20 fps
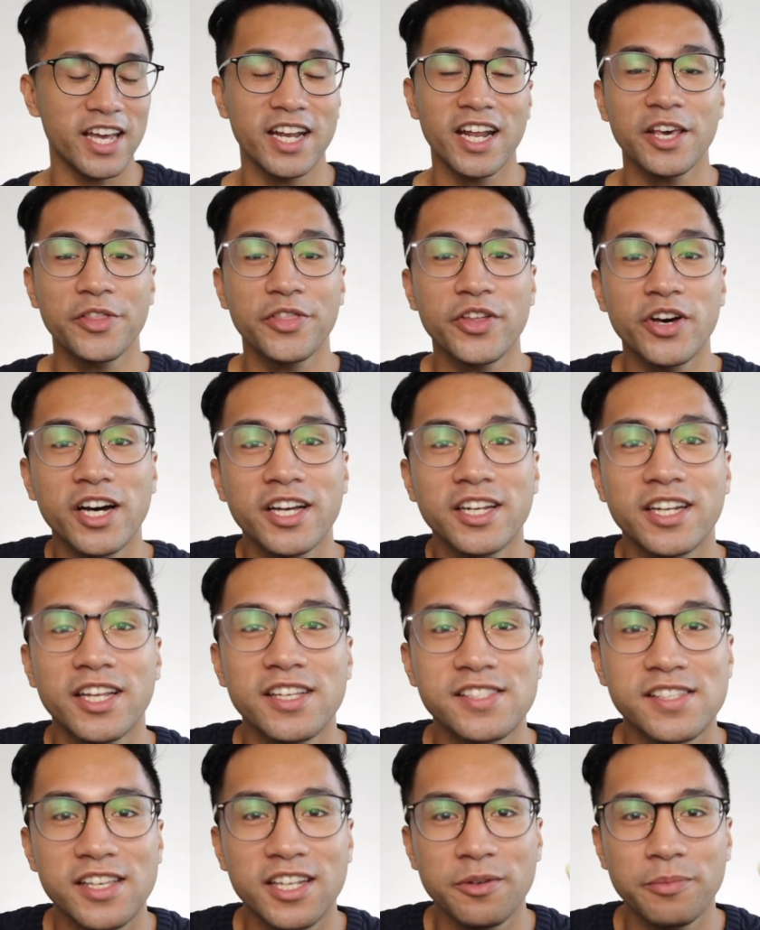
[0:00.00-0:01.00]
And I thought
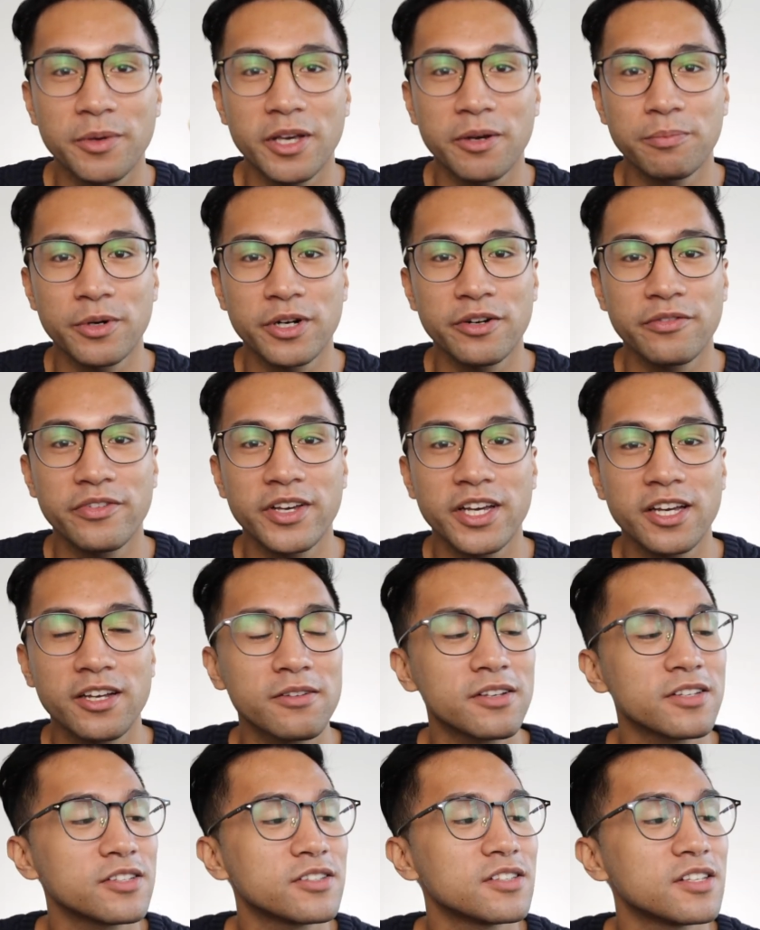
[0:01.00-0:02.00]
it's gonna be a perfect